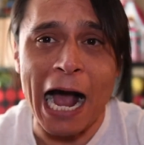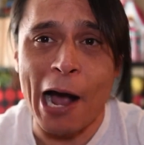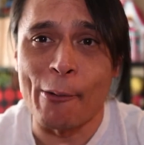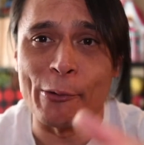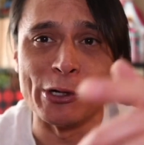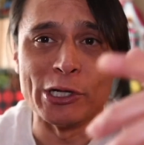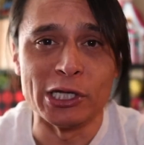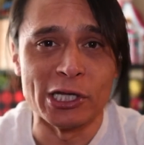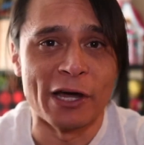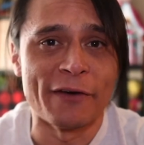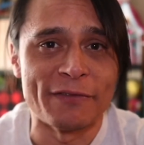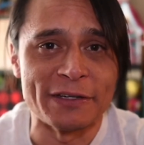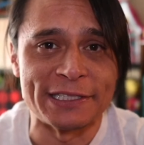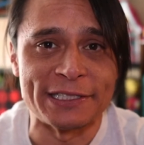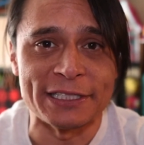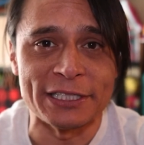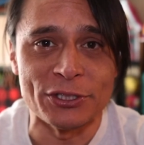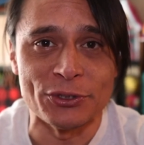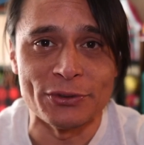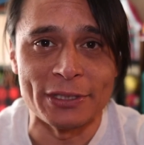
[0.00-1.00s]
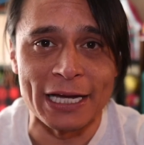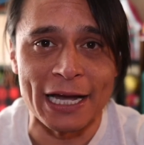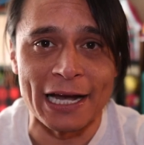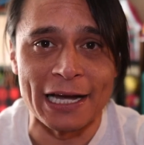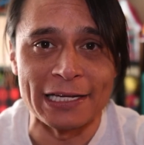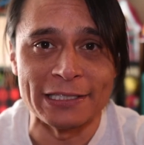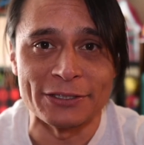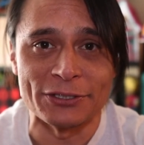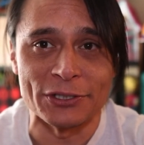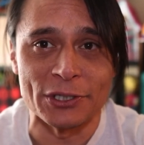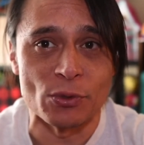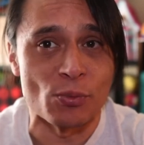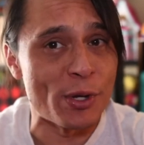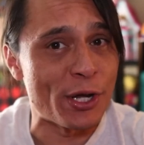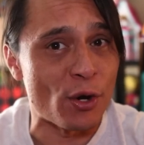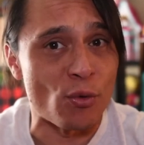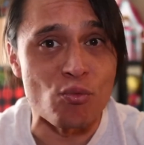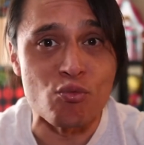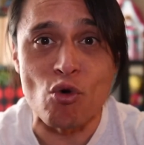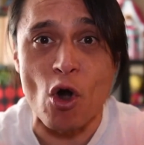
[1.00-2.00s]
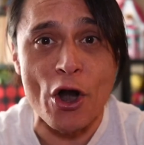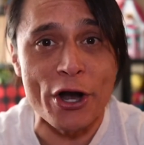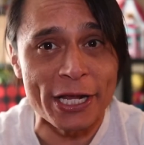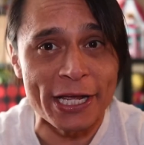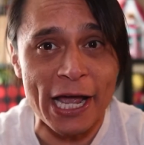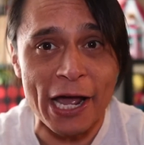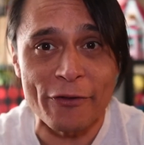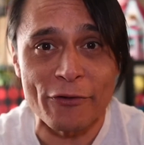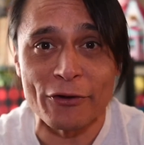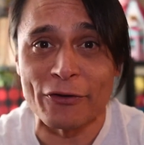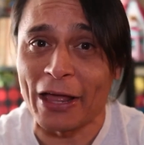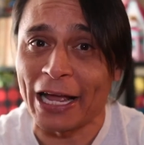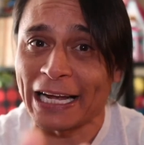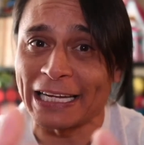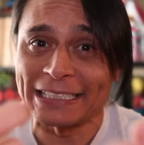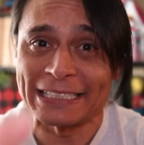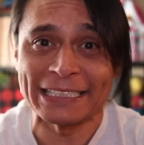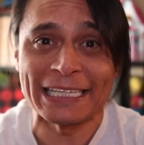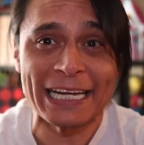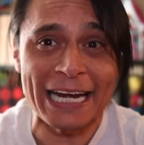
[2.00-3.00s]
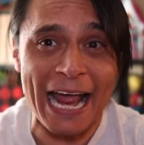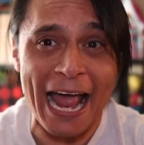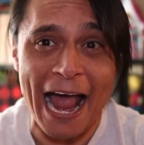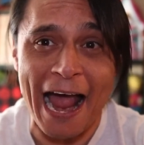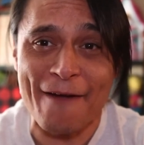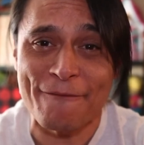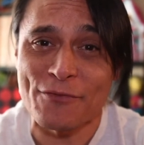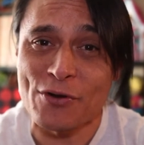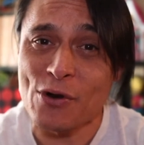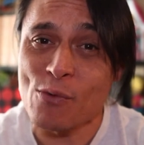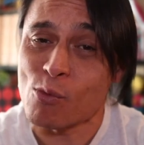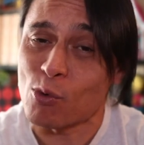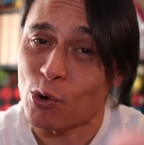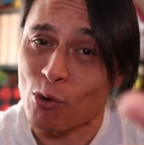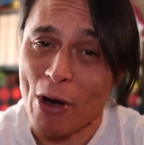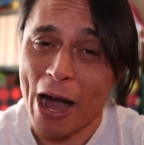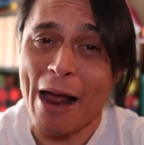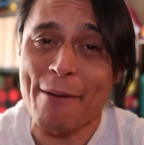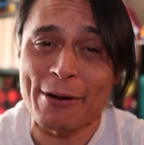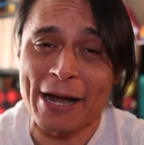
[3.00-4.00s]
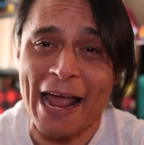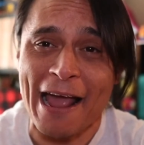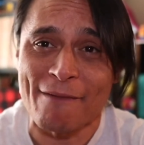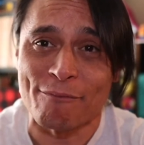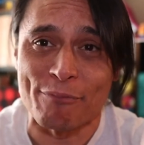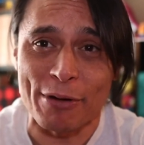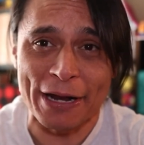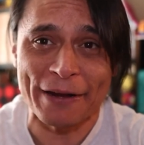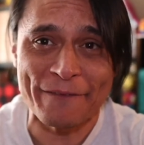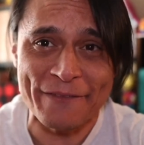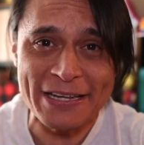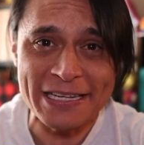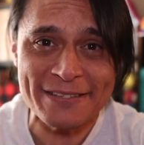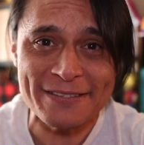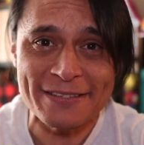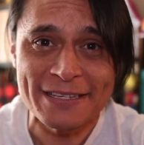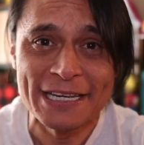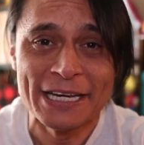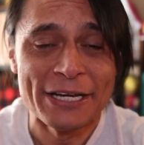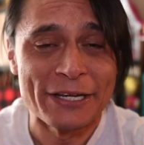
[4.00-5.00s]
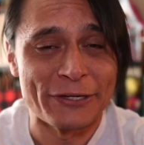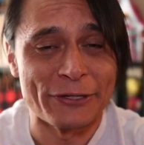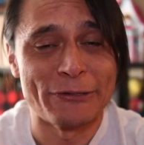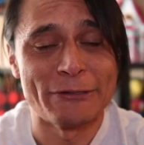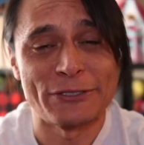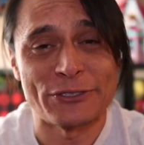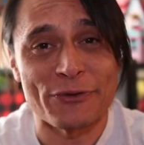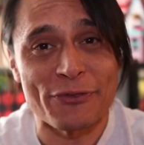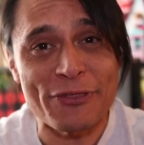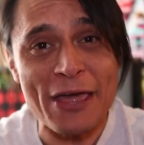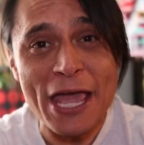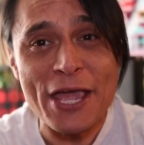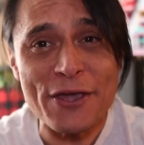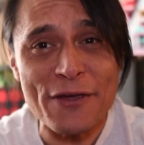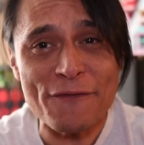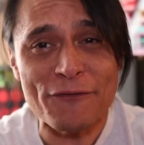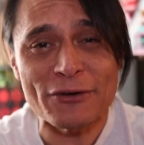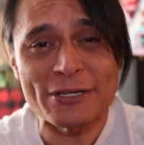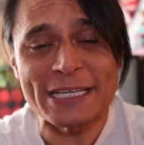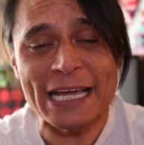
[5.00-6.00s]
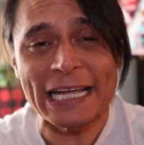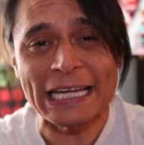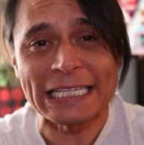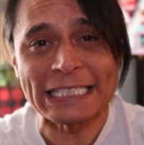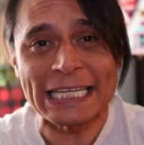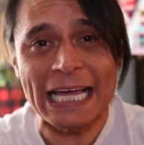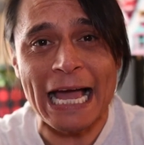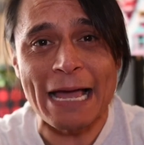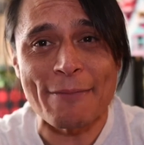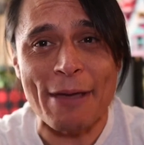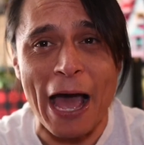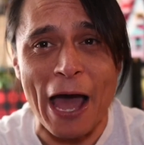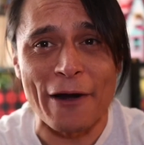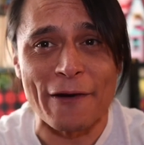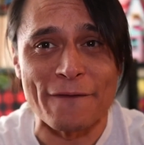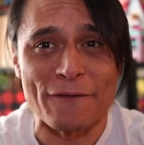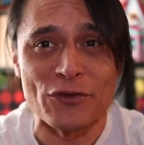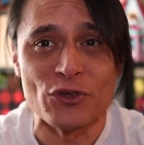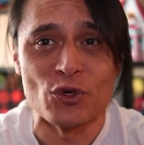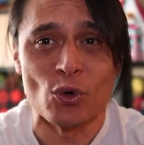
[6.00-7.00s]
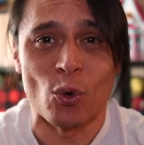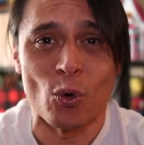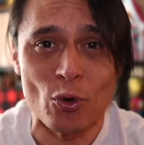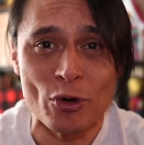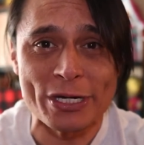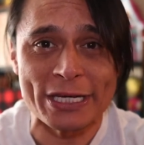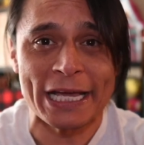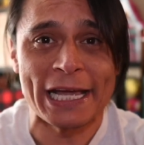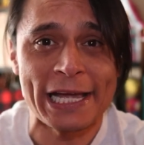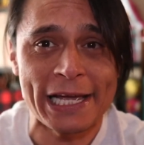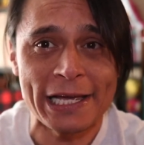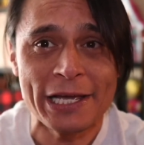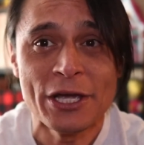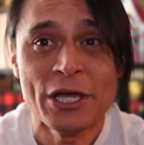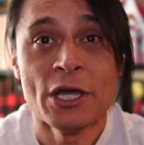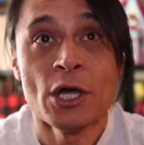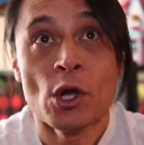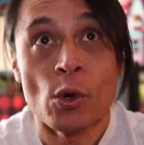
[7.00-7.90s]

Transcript: I would love to see you guys, dude. We could run together, like I said, after we'll grab and have breakfast, dude. So thank you for taking time out of your day.